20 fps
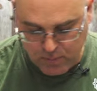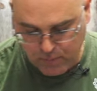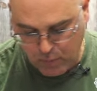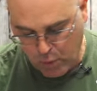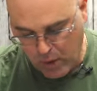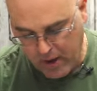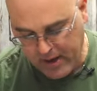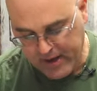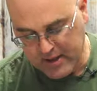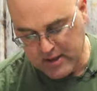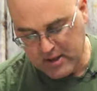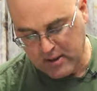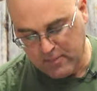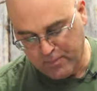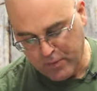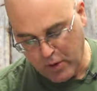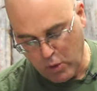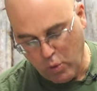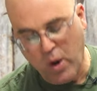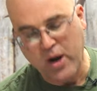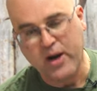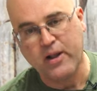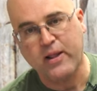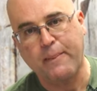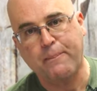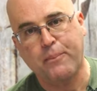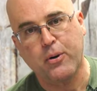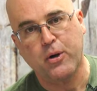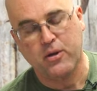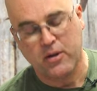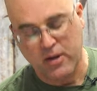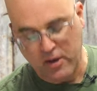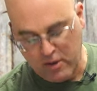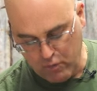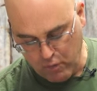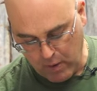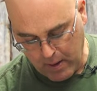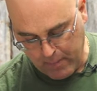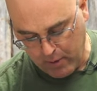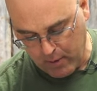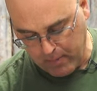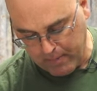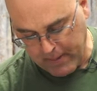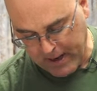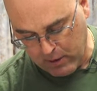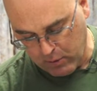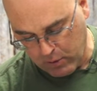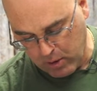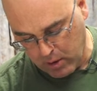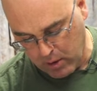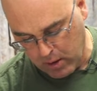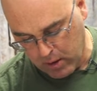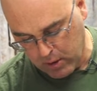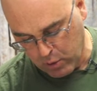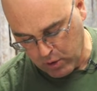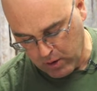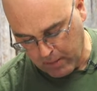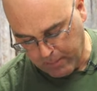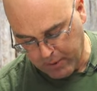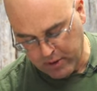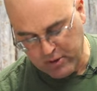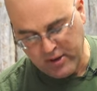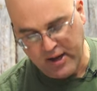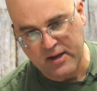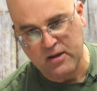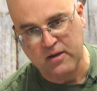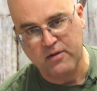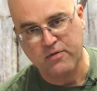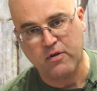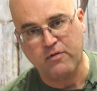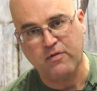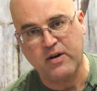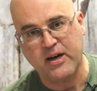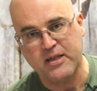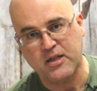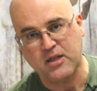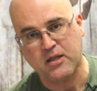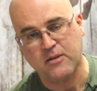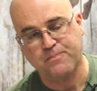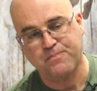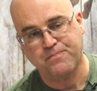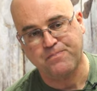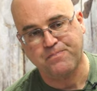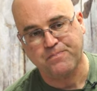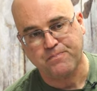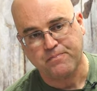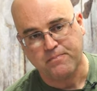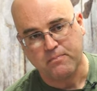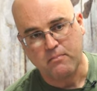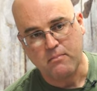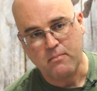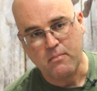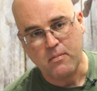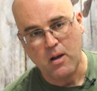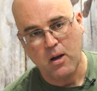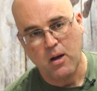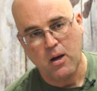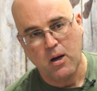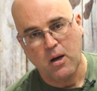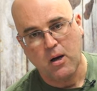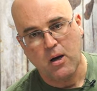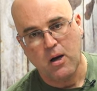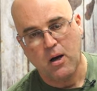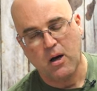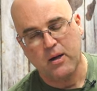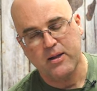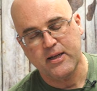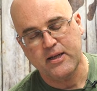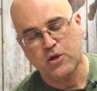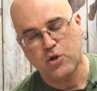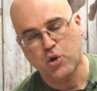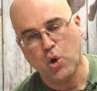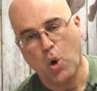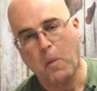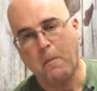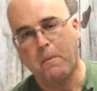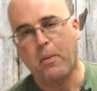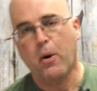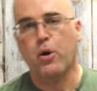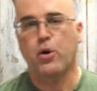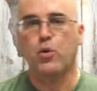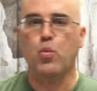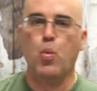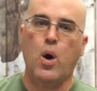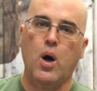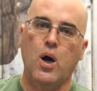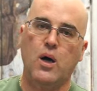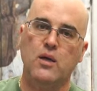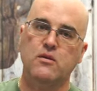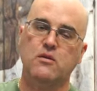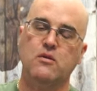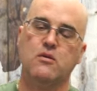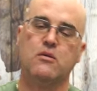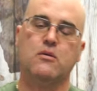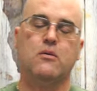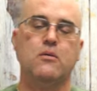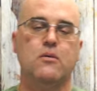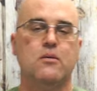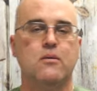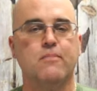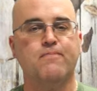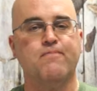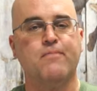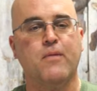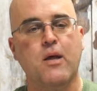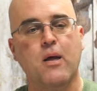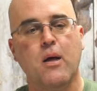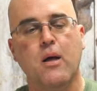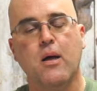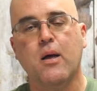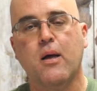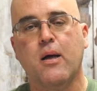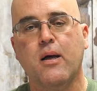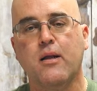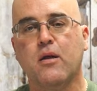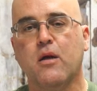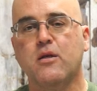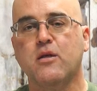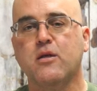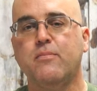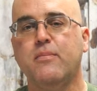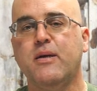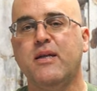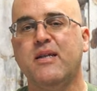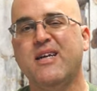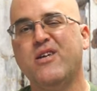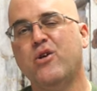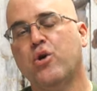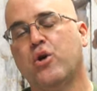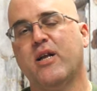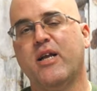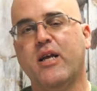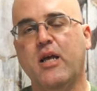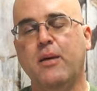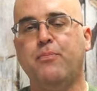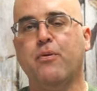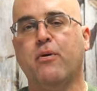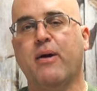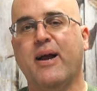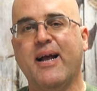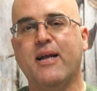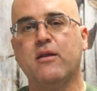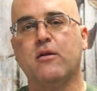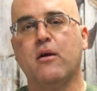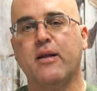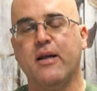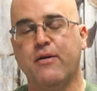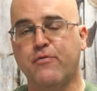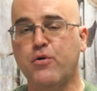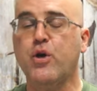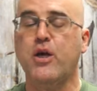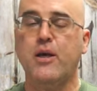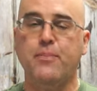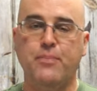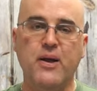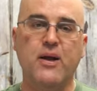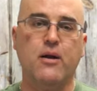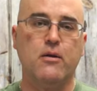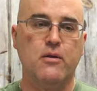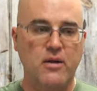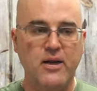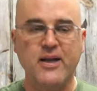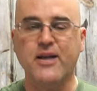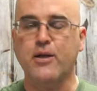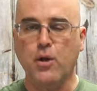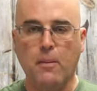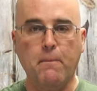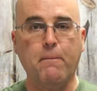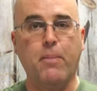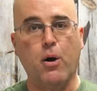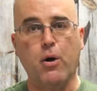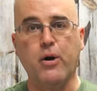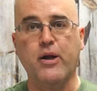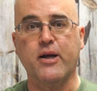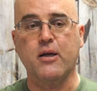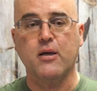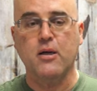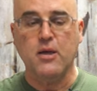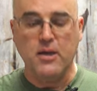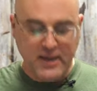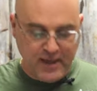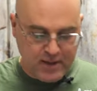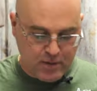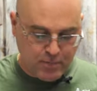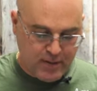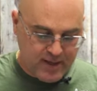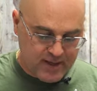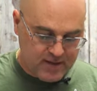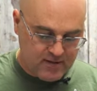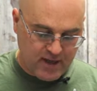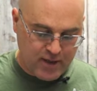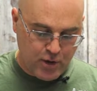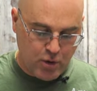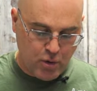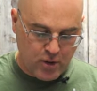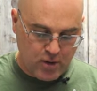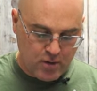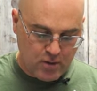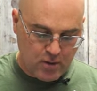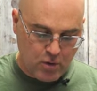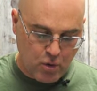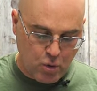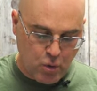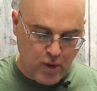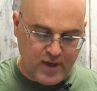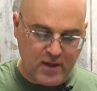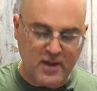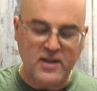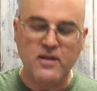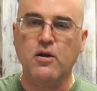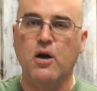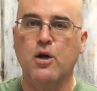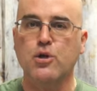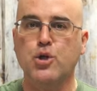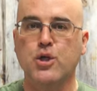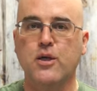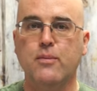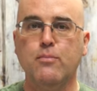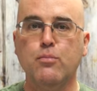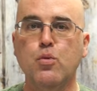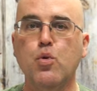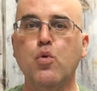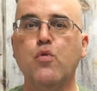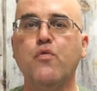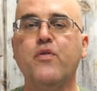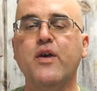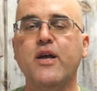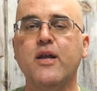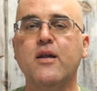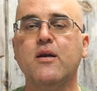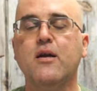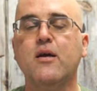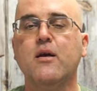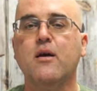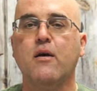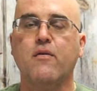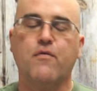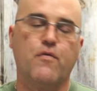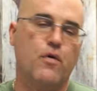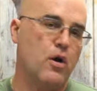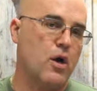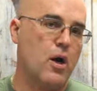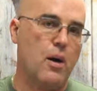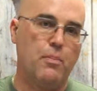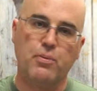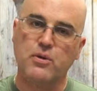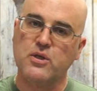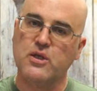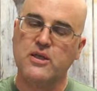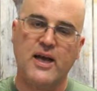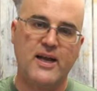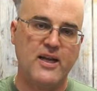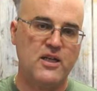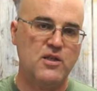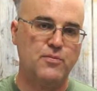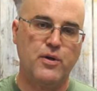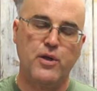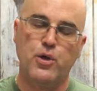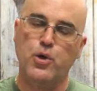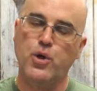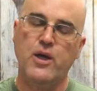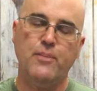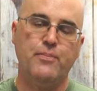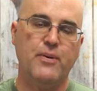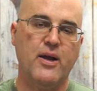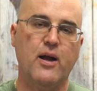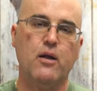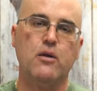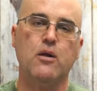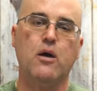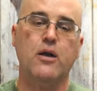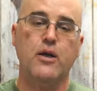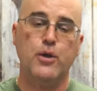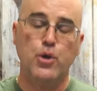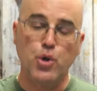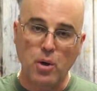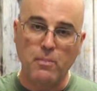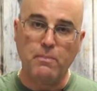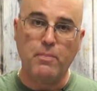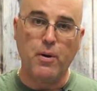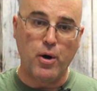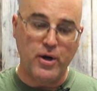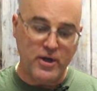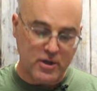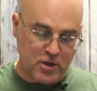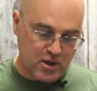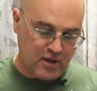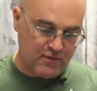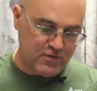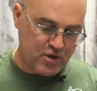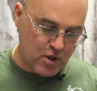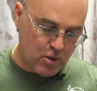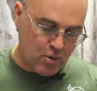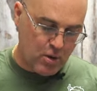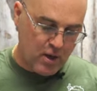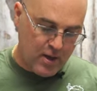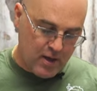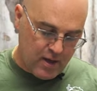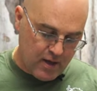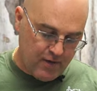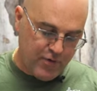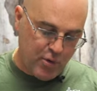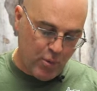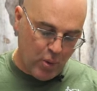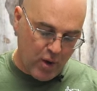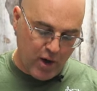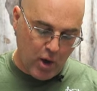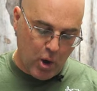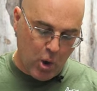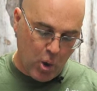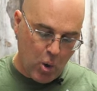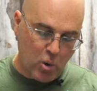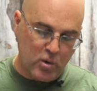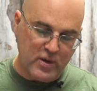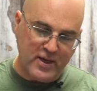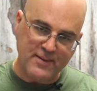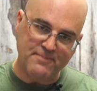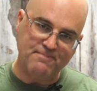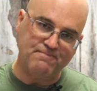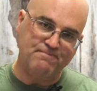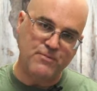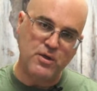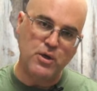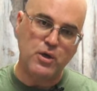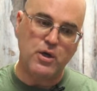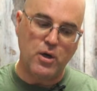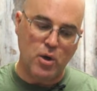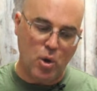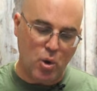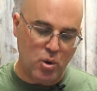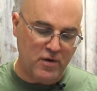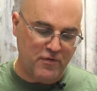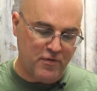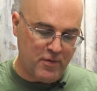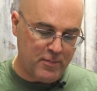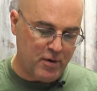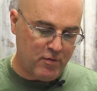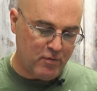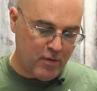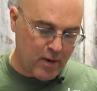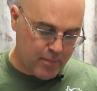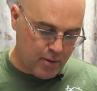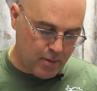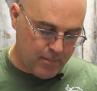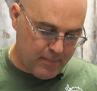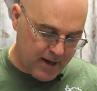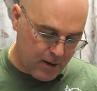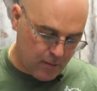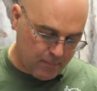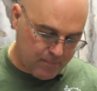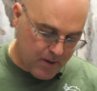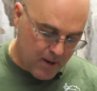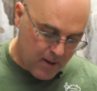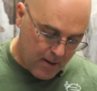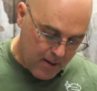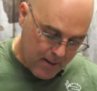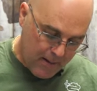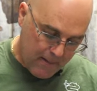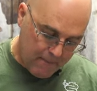Now, why do you, why do they put the rubber mount on or the protective device? on these no burn wands, it doesn't mean that you can keep your hand on it. If you keep your hand on it, you're burning. It means that you can quickly touch and move it for a couple seconds, but if you keep your hand on it, you're burning yourself. So if you wanna hold it, you can hold it from the rubber mount.